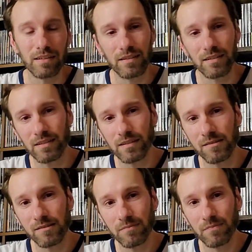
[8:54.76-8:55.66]

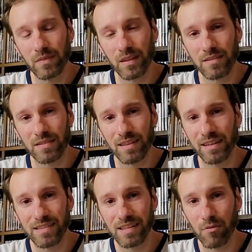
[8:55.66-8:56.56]
Um, so
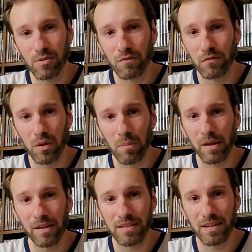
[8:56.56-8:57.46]
like I said, I wasn't fully
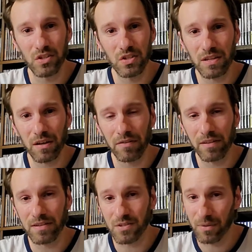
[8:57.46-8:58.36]
paying attention to
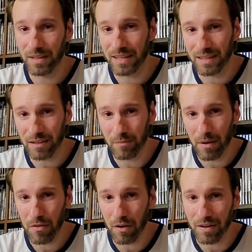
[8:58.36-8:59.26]
everything, so I can't give
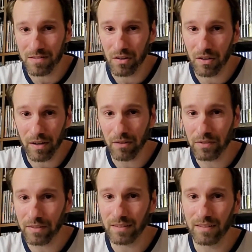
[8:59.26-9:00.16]
my thoughts on
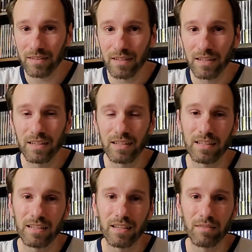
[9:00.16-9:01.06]
everything.
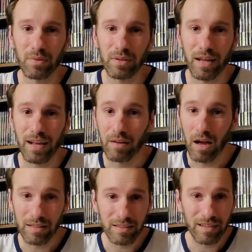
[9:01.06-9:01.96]
But I,
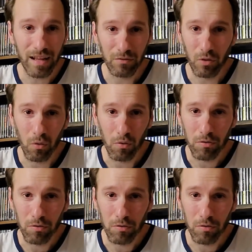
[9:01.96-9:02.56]
I did have the whole